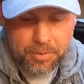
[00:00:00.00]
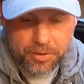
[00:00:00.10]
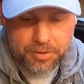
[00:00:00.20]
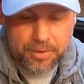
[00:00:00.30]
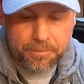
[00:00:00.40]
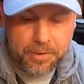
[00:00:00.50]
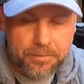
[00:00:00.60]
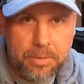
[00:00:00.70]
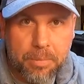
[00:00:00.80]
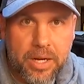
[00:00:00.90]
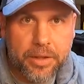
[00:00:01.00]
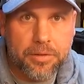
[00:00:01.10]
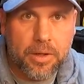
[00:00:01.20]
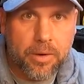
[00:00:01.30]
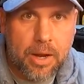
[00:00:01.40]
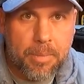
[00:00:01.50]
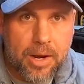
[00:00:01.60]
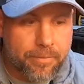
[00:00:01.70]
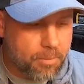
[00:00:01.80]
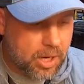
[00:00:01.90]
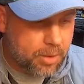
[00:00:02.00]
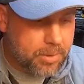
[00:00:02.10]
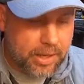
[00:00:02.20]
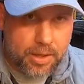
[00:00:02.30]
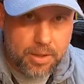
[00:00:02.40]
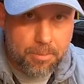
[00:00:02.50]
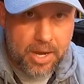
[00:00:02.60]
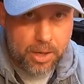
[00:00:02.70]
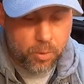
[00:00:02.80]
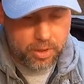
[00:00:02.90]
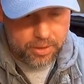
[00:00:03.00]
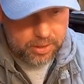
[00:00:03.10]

I'm going to save $50, you know, not buying from Bobcat and buy one